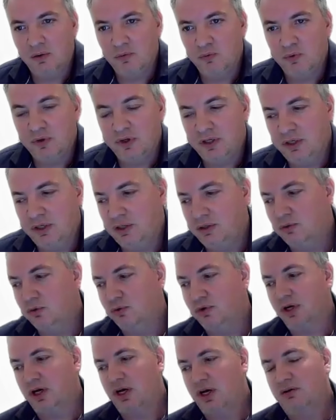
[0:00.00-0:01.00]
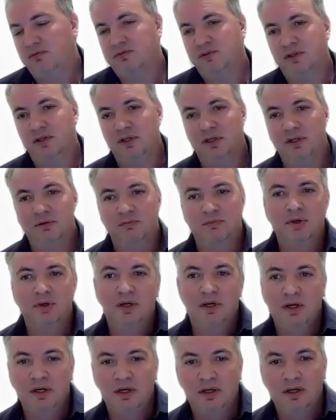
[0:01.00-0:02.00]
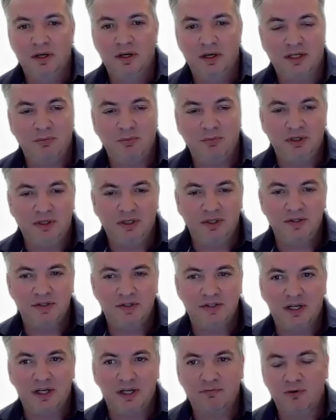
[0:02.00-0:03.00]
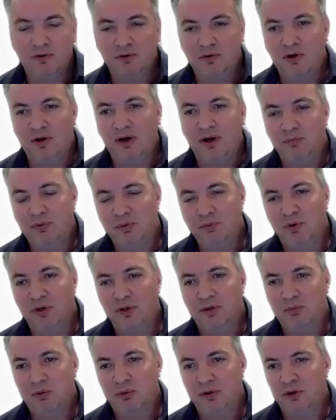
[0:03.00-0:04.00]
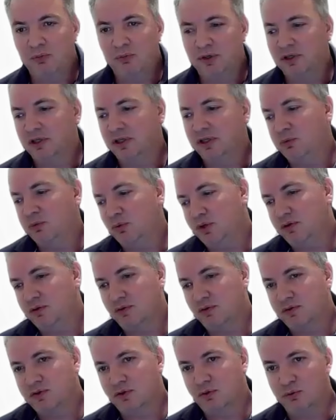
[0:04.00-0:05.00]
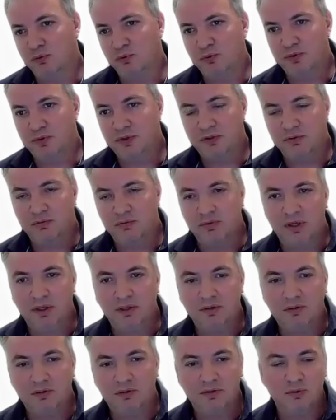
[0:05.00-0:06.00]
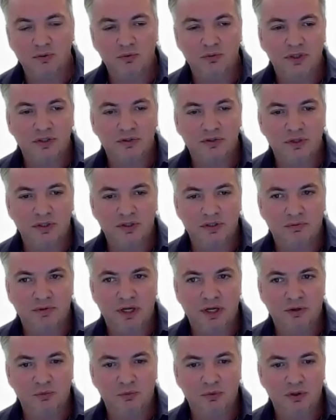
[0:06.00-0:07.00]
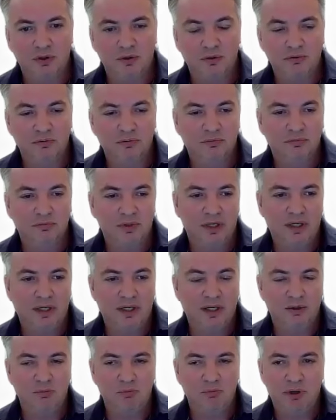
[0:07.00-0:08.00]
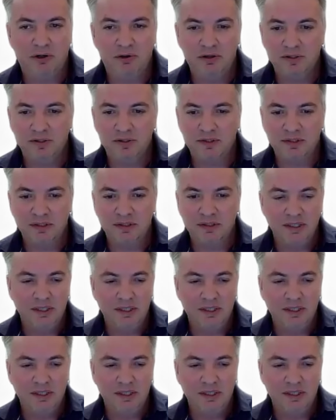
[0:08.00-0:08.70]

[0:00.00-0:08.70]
We look after keeping kids safe online. We work predominantly with schools and school districts around the world and parents.